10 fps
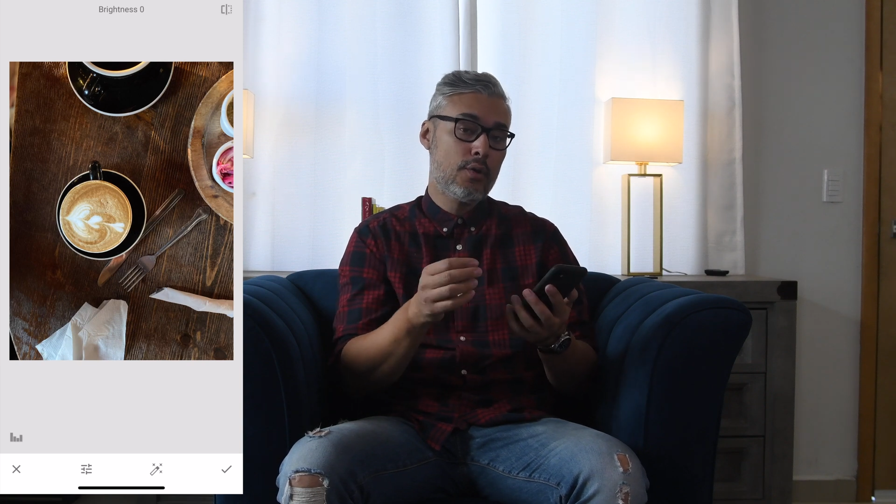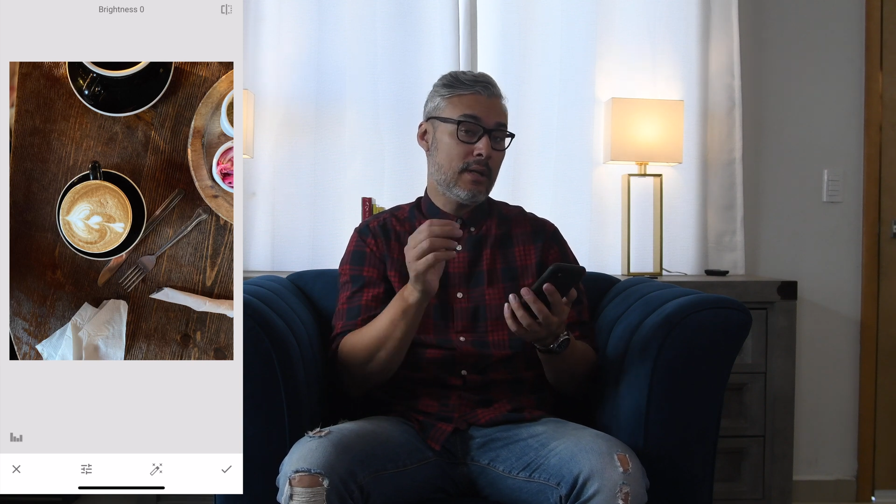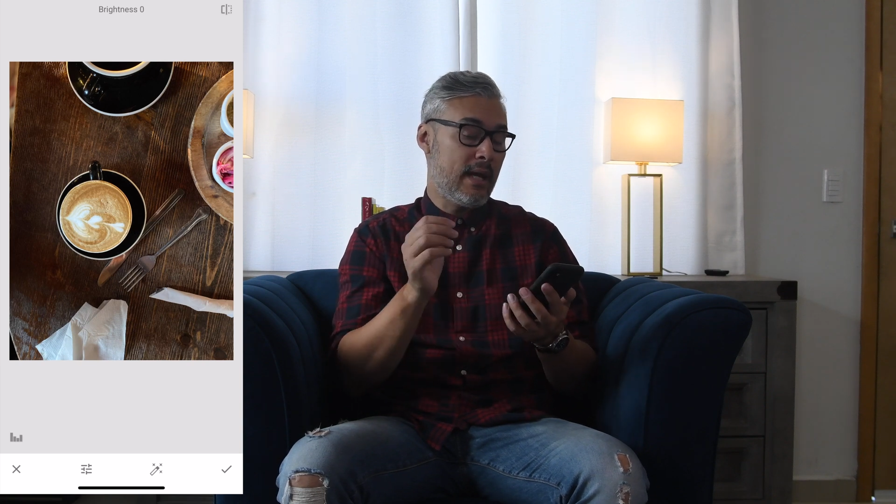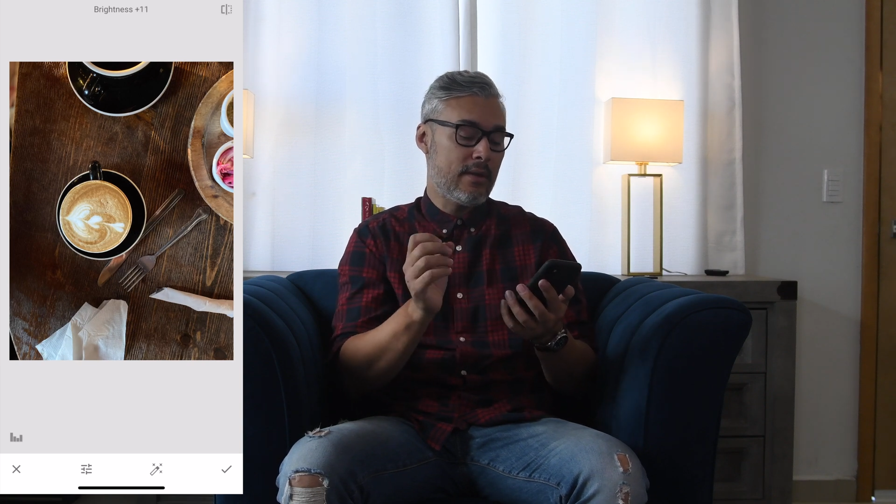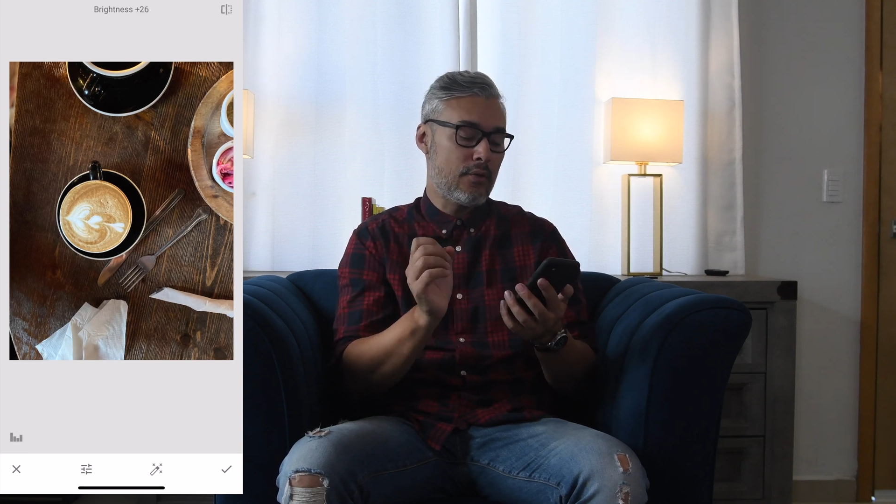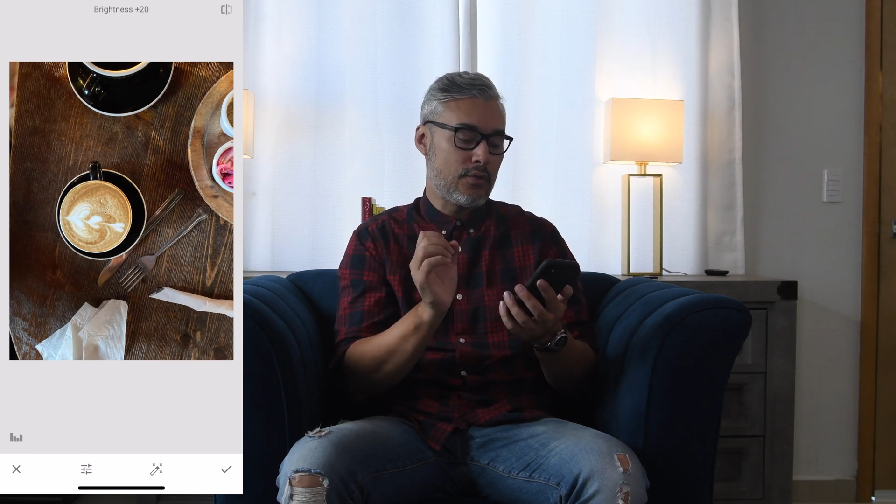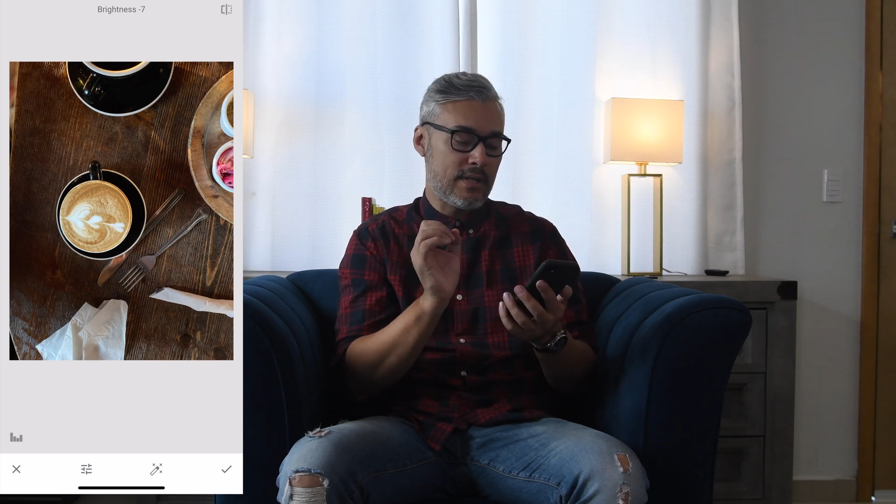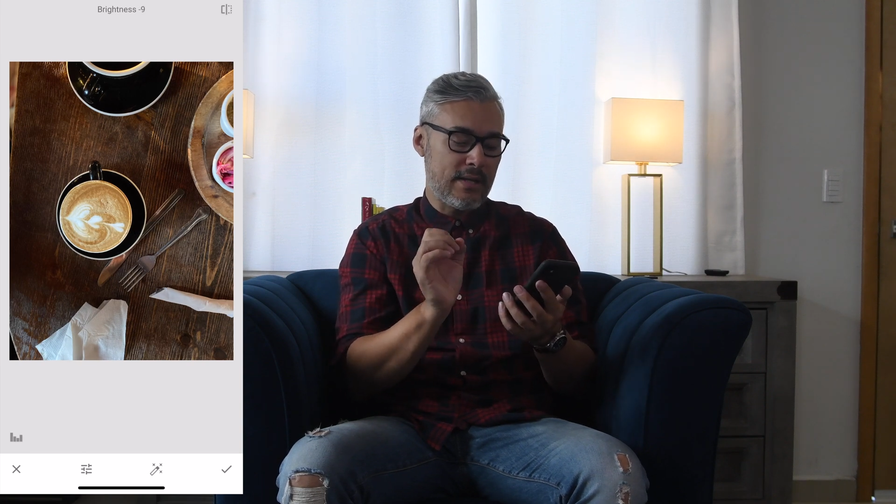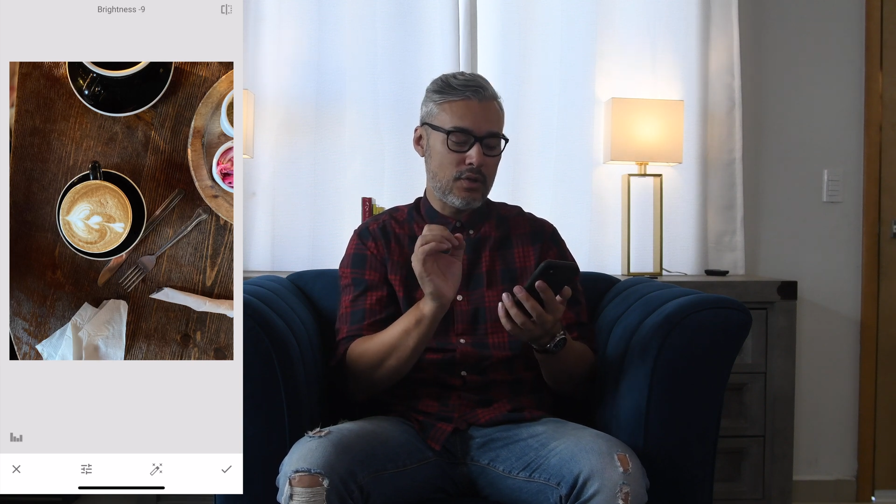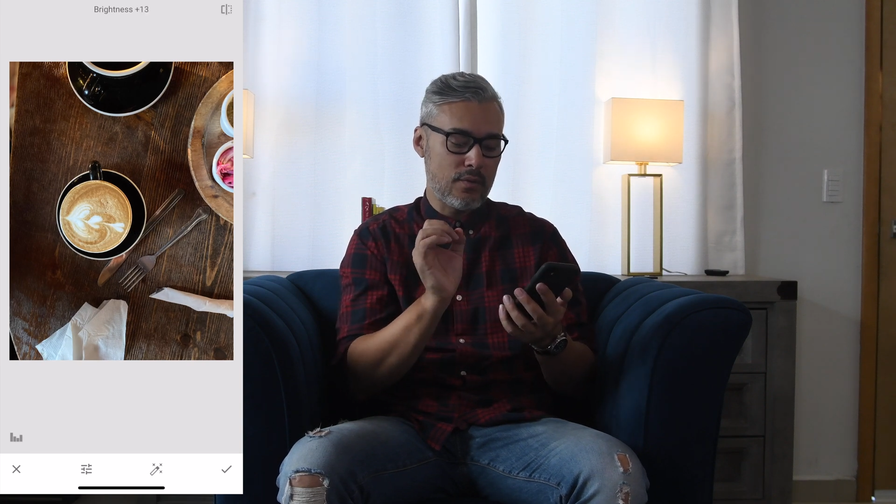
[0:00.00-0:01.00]
you can edit your
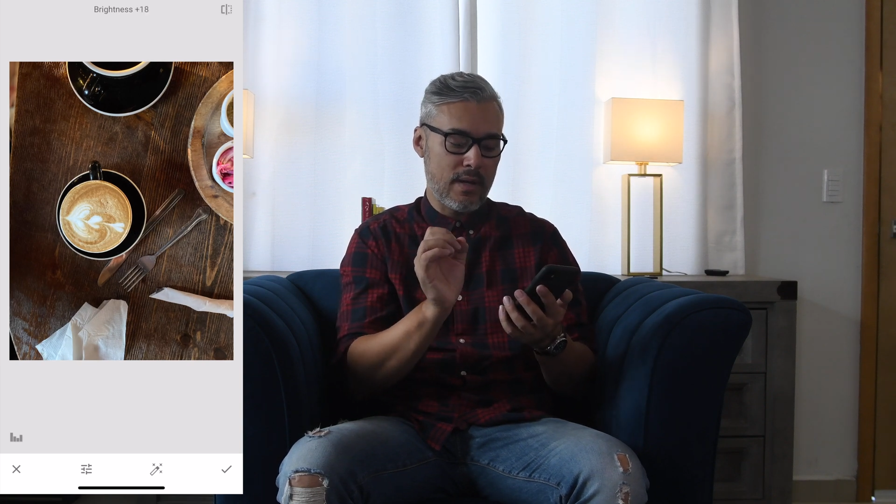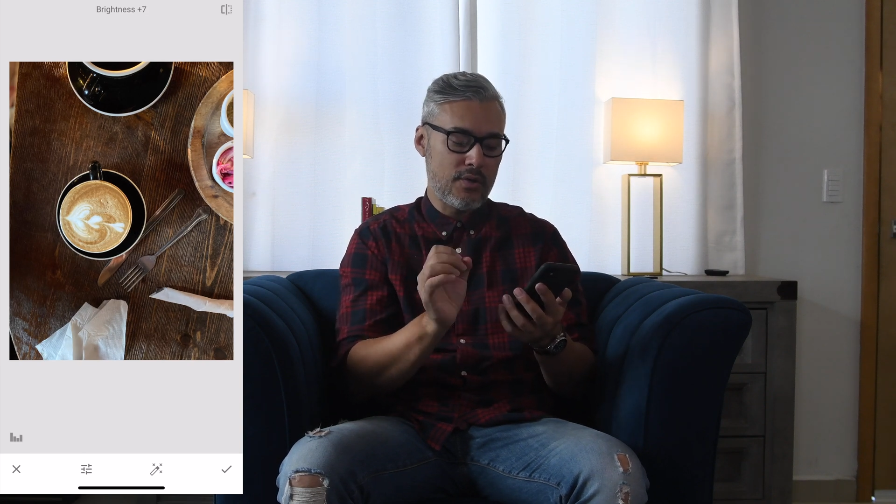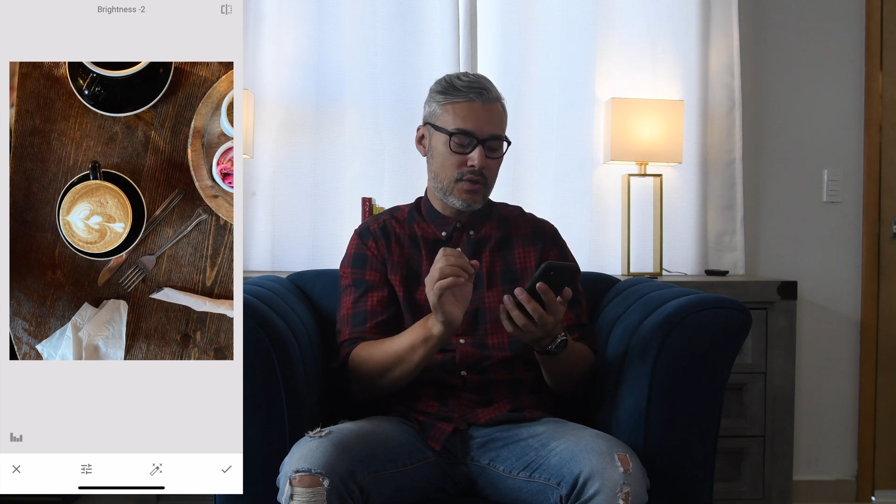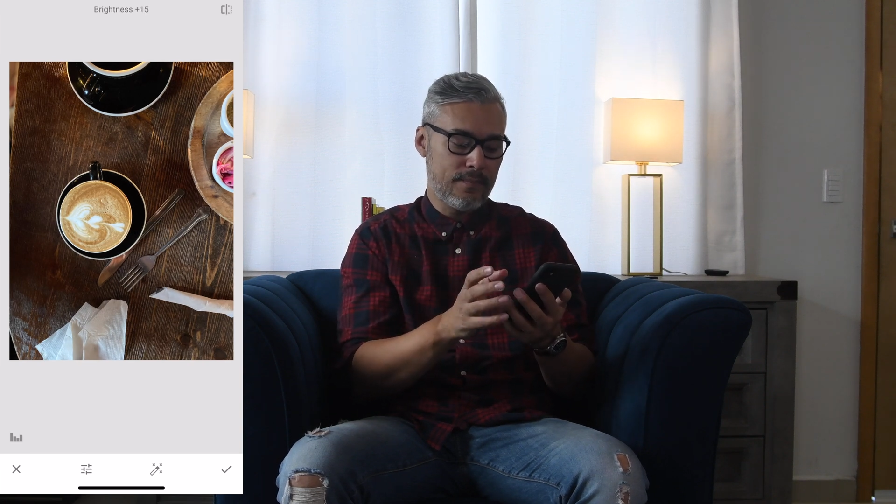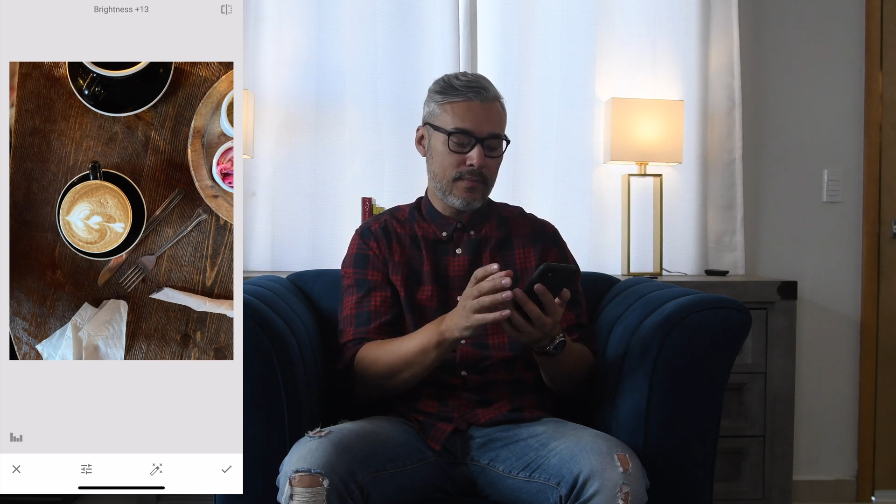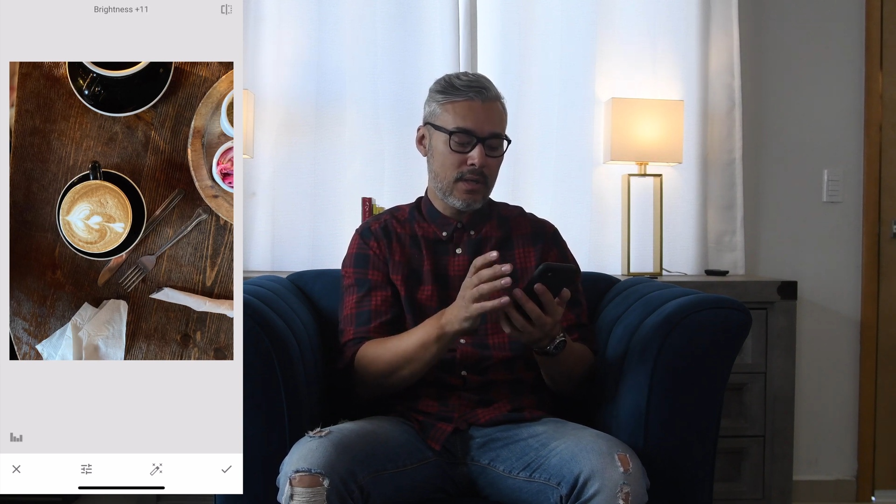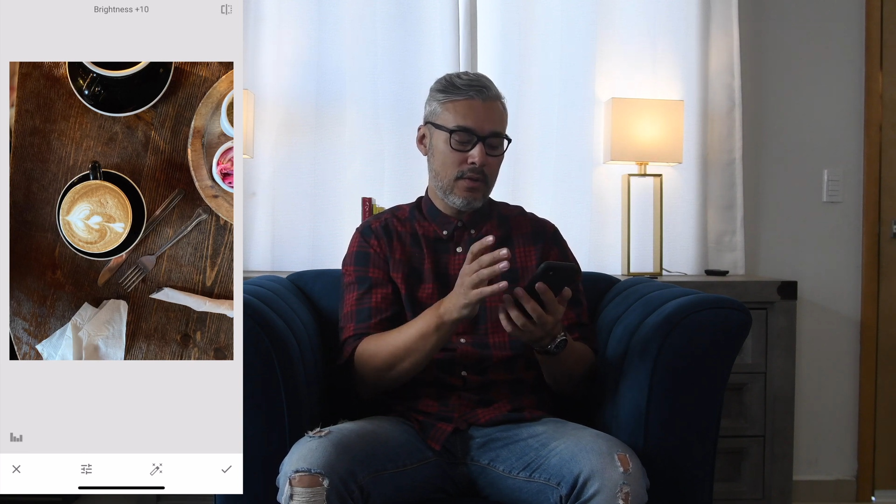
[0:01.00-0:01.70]
saturation,